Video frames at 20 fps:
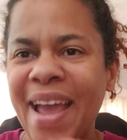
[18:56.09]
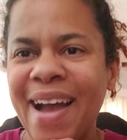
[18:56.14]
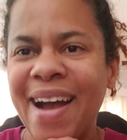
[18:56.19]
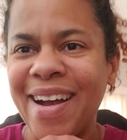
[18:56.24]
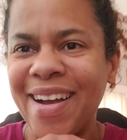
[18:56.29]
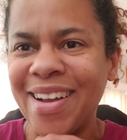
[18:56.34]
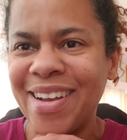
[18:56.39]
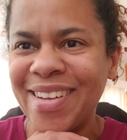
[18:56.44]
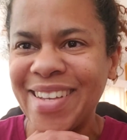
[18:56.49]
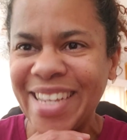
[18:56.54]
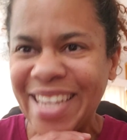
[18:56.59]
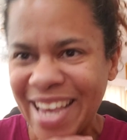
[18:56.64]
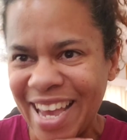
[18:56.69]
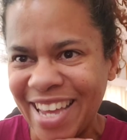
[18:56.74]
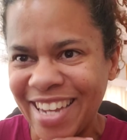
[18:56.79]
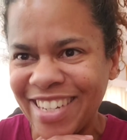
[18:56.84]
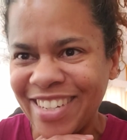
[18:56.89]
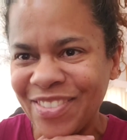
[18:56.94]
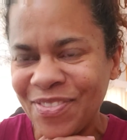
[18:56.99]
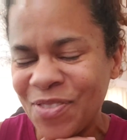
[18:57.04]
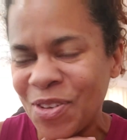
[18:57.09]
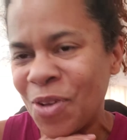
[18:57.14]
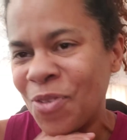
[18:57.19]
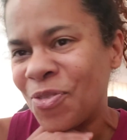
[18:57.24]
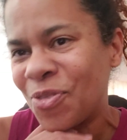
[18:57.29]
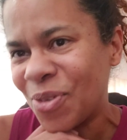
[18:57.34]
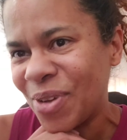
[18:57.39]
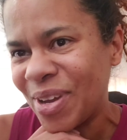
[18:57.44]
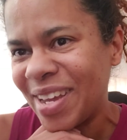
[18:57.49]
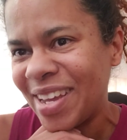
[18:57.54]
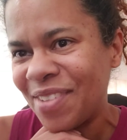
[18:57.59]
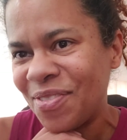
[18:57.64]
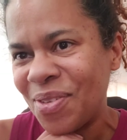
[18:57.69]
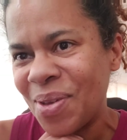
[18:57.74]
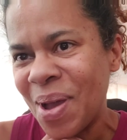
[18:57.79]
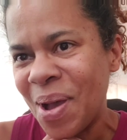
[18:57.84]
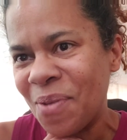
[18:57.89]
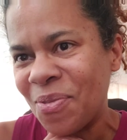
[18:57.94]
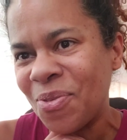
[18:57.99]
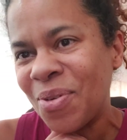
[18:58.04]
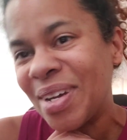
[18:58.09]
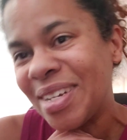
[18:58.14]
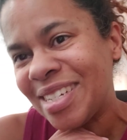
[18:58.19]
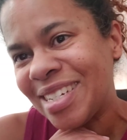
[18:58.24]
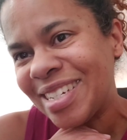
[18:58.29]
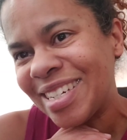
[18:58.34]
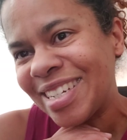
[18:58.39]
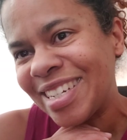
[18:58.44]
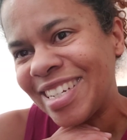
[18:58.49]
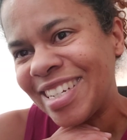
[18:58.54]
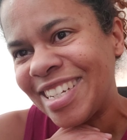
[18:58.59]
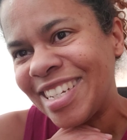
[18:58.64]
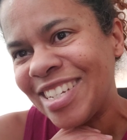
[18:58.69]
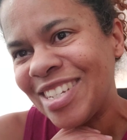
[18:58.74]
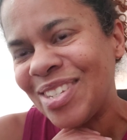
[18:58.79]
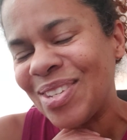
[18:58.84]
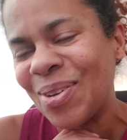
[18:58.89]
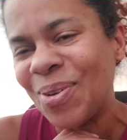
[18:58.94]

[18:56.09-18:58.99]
again, feel free if you have questions